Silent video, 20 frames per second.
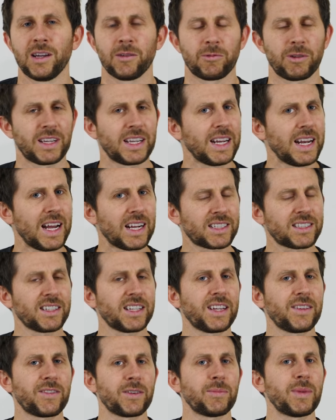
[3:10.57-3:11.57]
We can
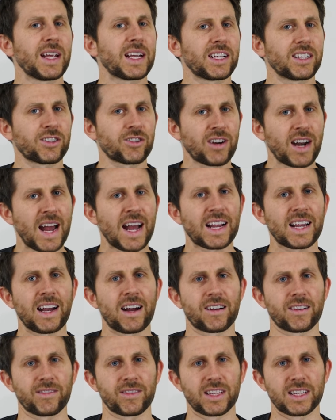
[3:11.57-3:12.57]
actually even make a track
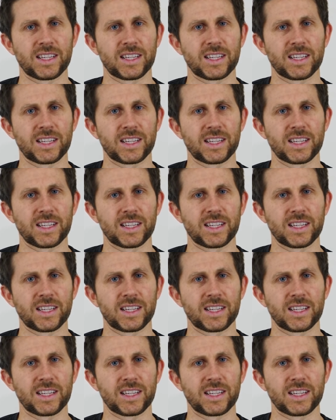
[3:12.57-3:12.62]
out of